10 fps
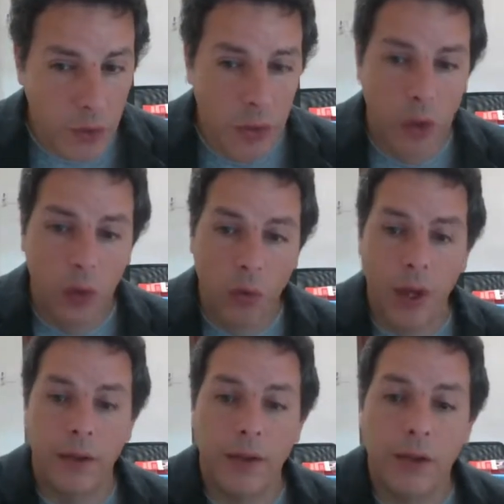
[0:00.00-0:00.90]
Well,
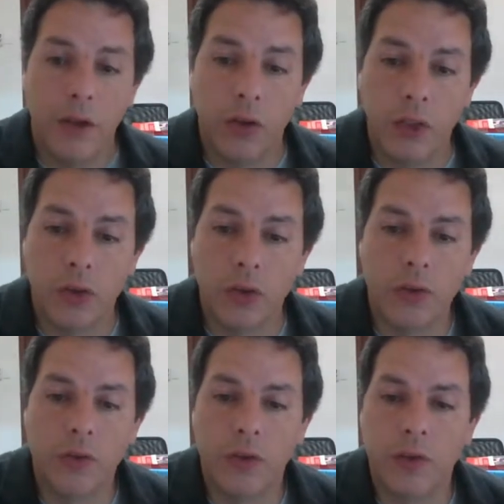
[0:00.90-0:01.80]
you need to
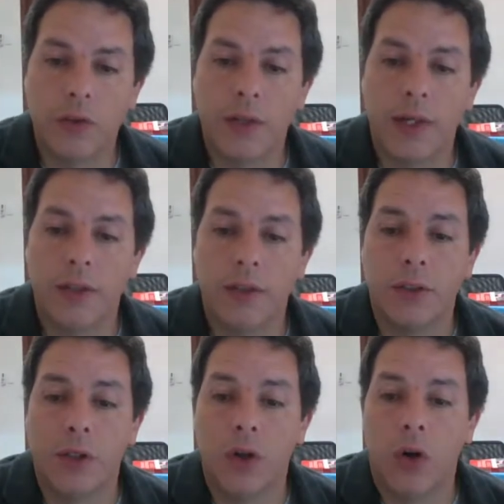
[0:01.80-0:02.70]
consider that
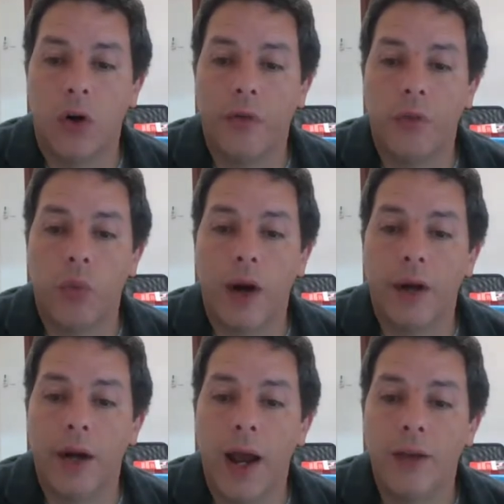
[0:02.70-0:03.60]
of
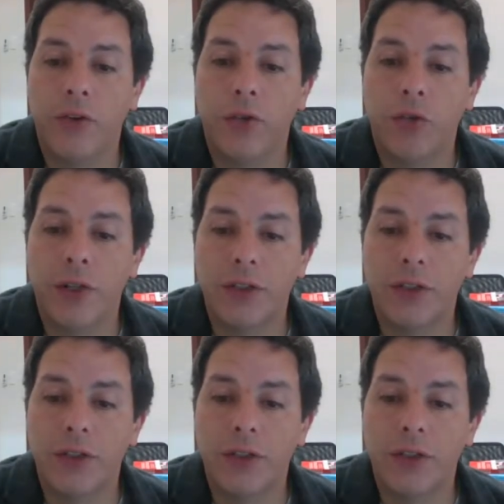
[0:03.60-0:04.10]
100